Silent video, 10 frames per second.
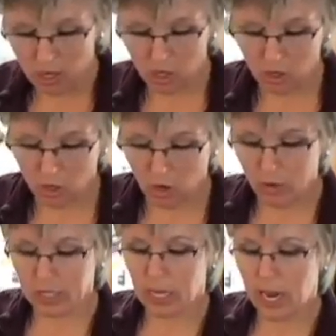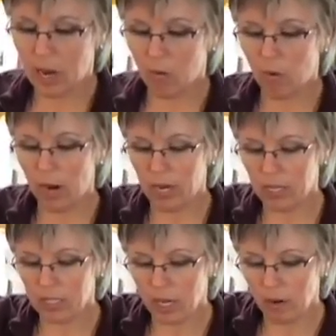you can always add right
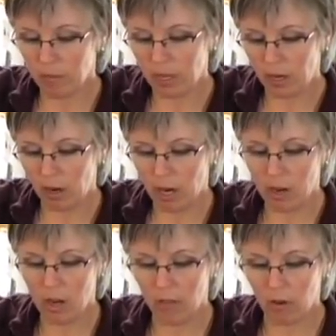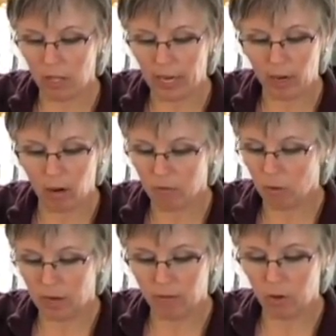on top here another layer of
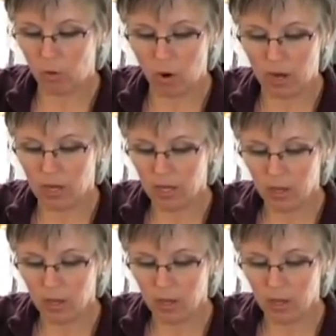whatever you want.